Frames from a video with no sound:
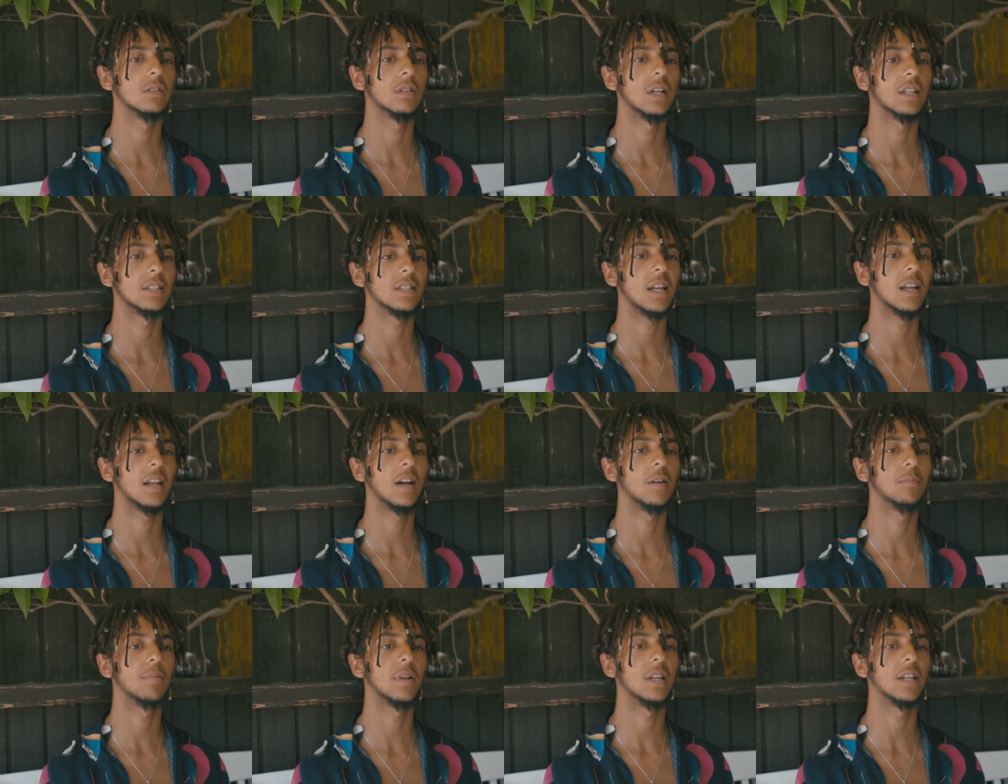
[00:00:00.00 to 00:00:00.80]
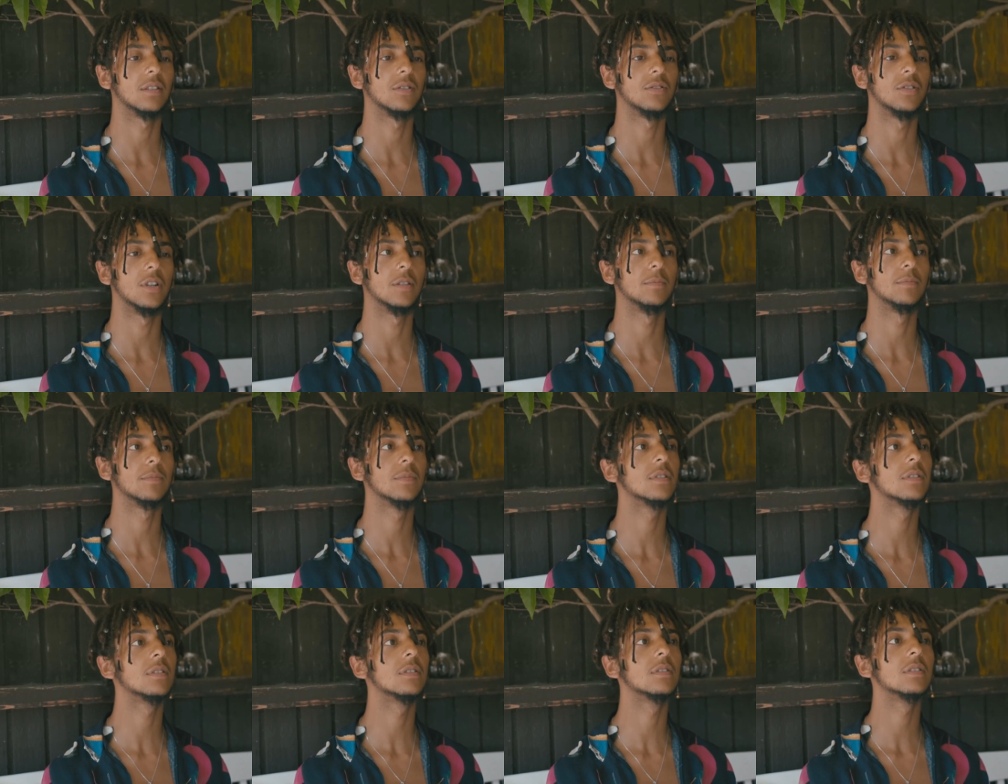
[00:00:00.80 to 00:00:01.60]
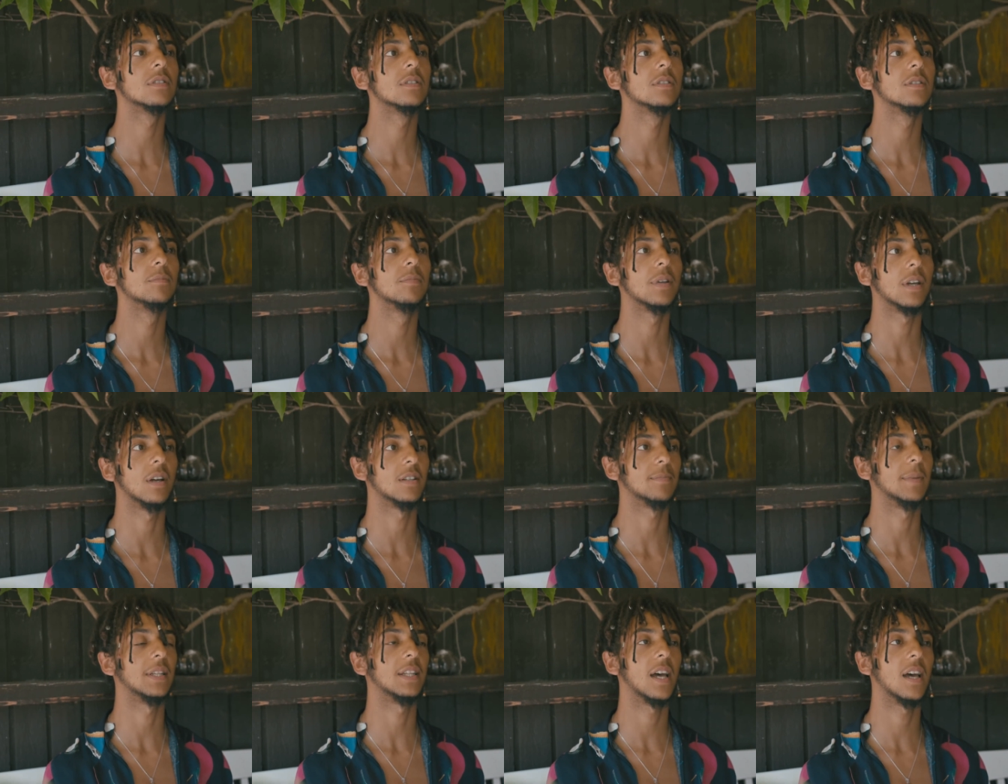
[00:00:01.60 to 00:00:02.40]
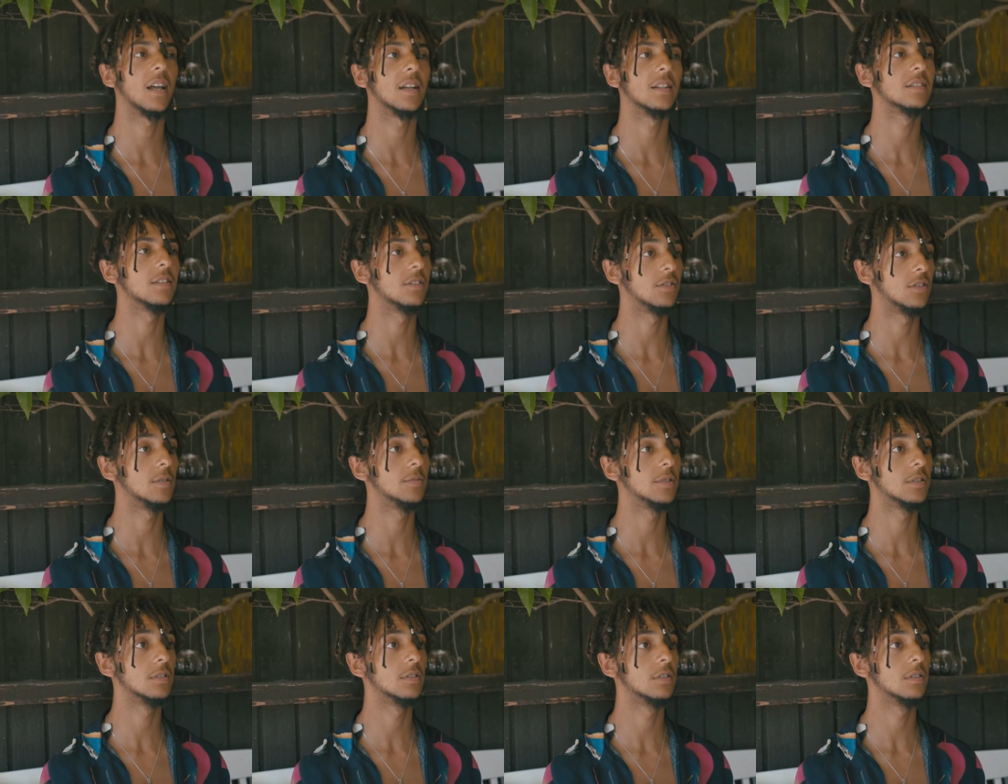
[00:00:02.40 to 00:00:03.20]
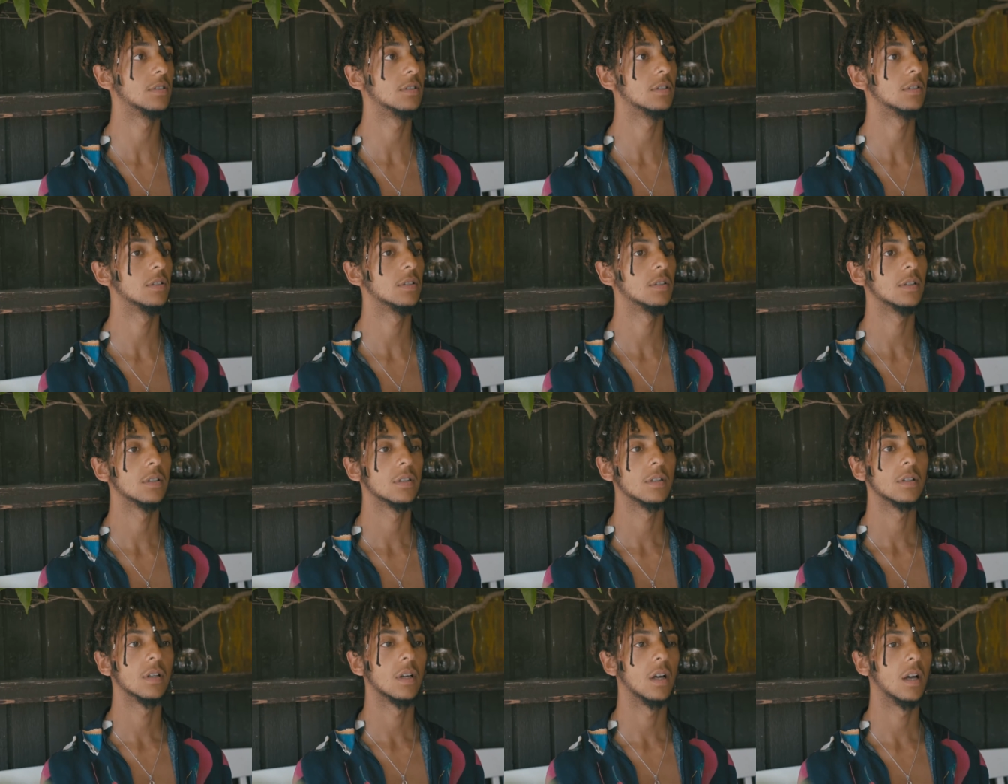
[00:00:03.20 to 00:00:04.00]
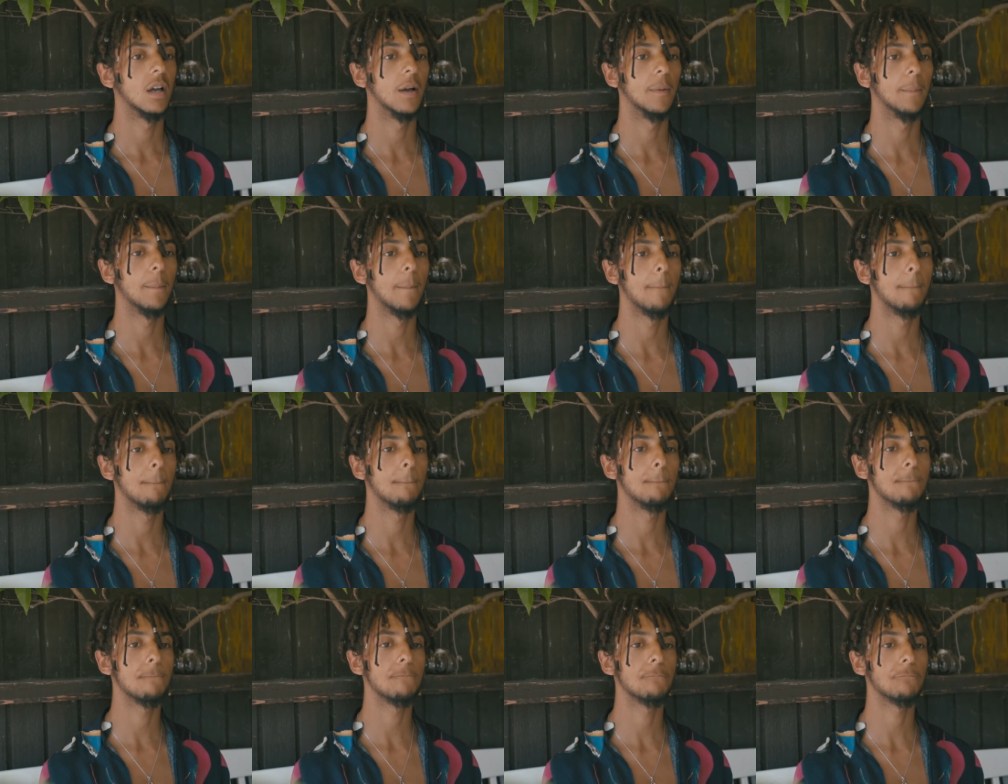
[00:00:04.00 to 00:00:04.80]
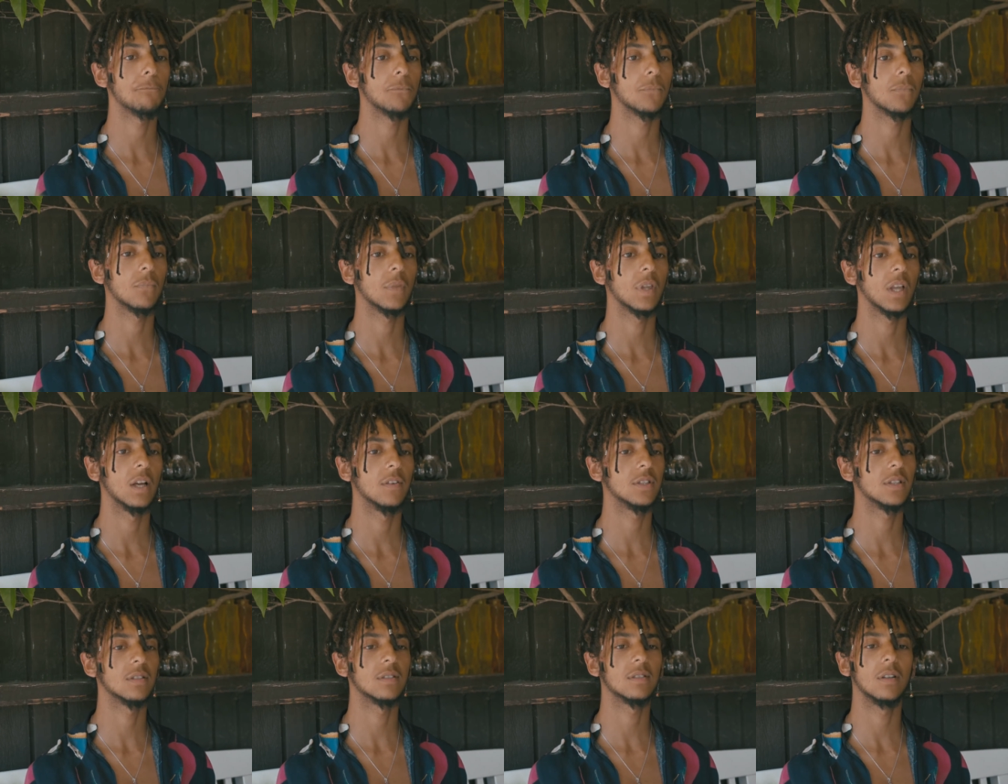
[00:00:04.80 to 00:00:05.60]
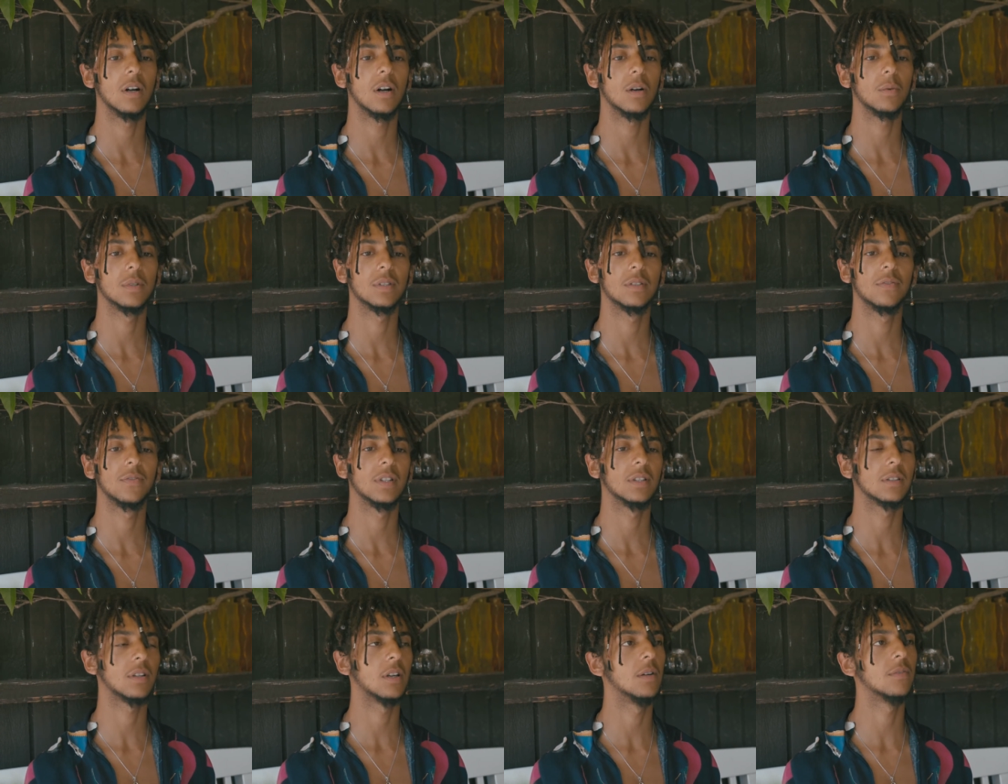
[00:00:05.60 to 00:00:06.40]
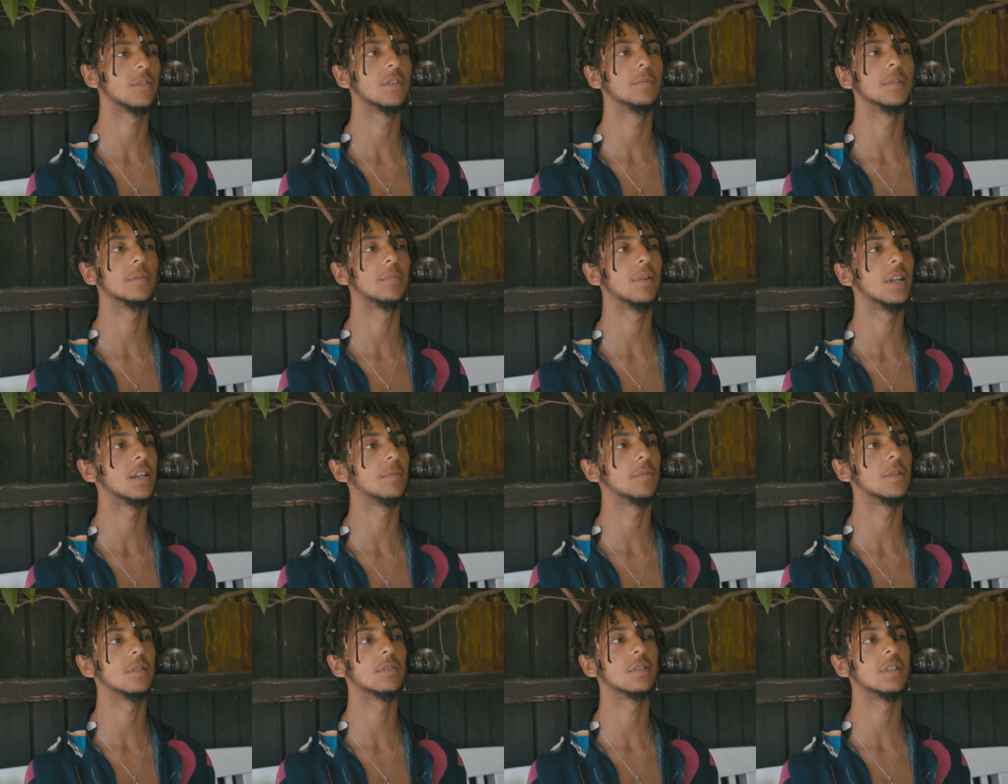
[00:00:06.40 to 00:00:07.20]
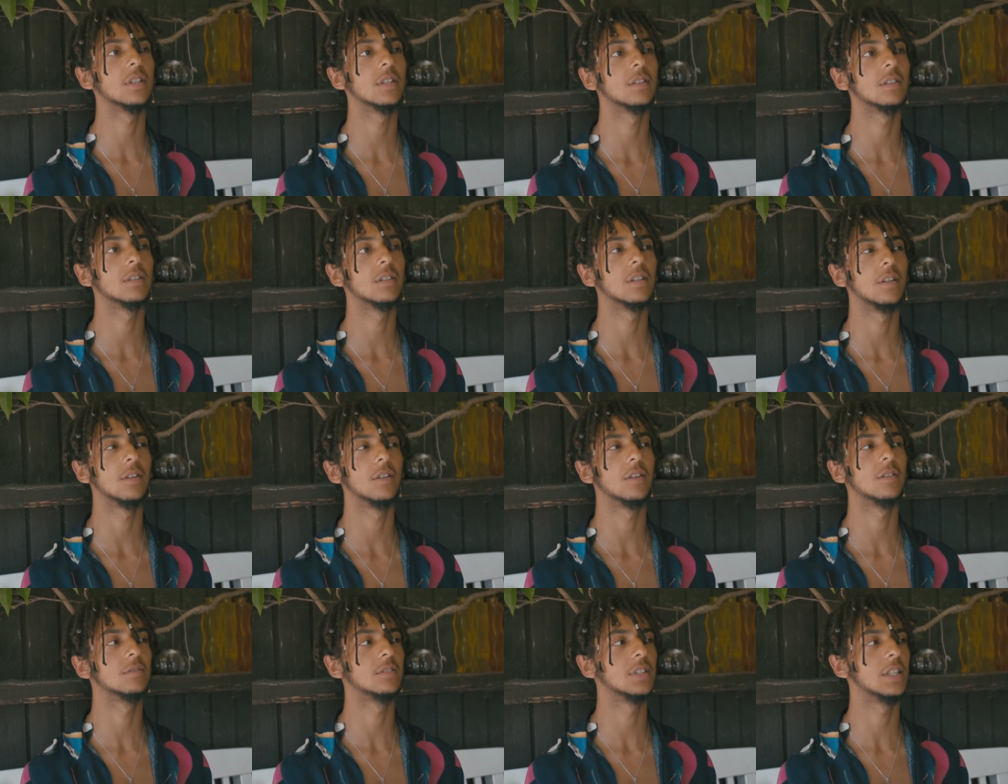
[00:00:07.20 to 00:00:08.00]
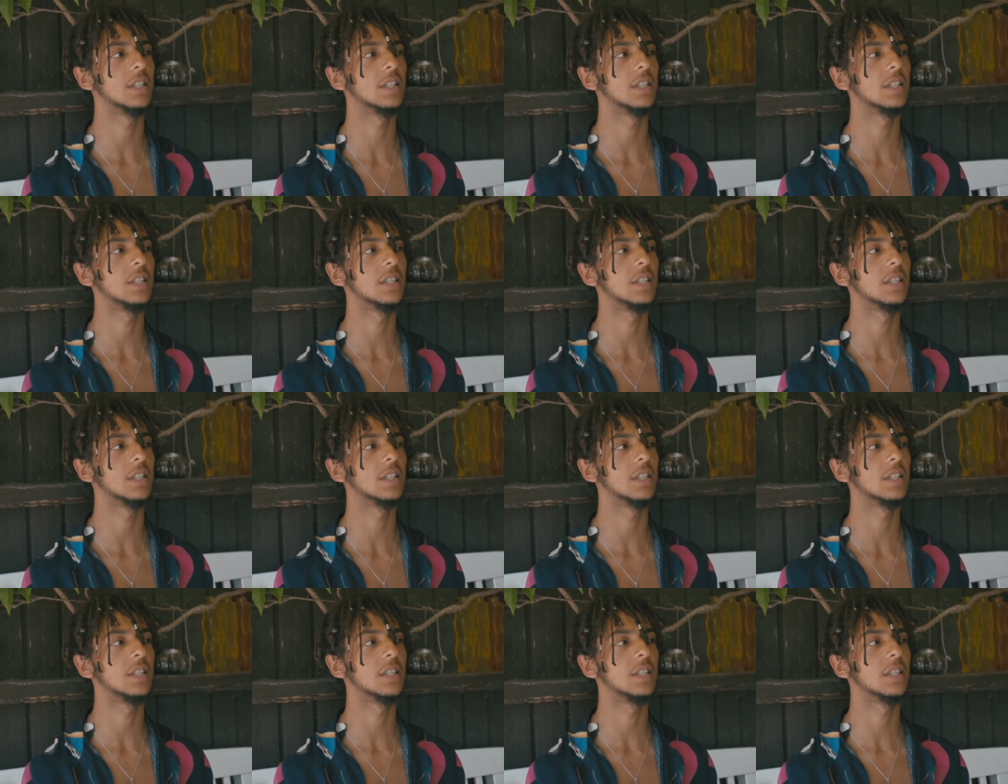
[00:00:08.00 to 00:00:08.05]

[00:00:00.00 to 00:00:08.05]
I started out playing drums because my dad is a drummer. I've just always felt comfortable playing music and known